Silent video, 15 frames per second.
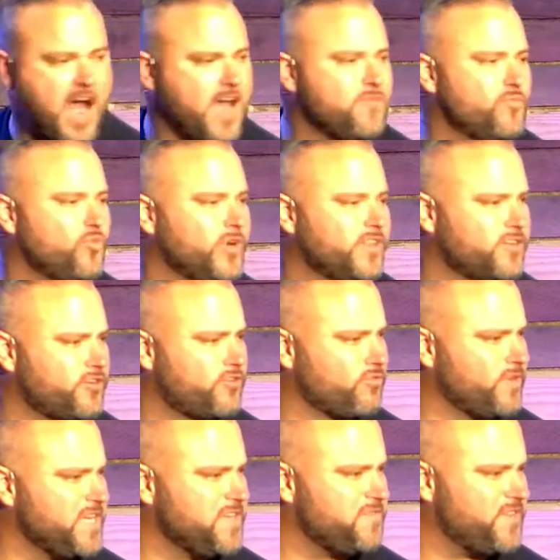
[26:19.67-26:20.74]
I'm with
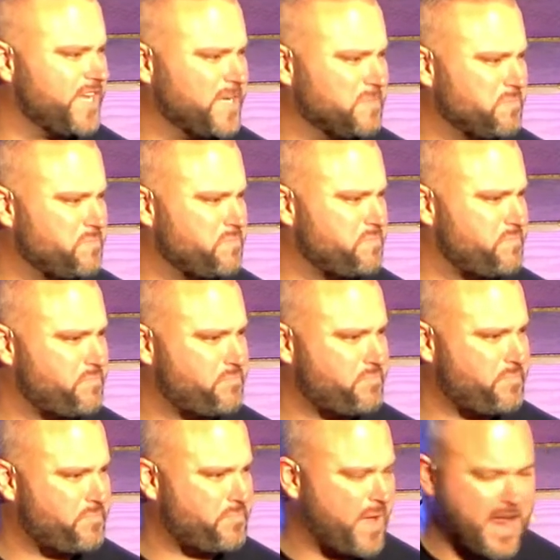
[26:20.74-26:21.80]
grieving
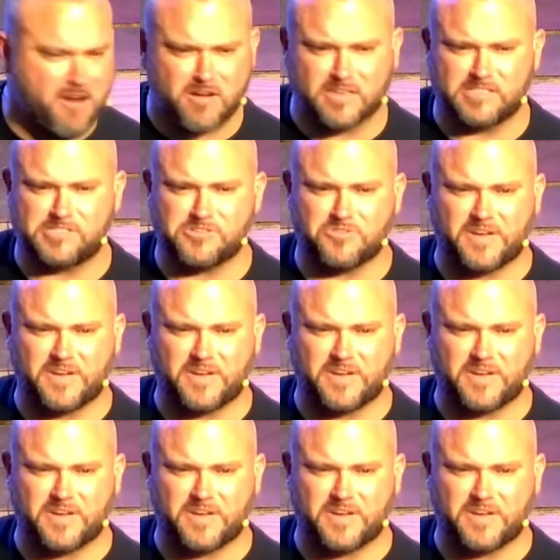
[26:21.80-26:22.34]
parents,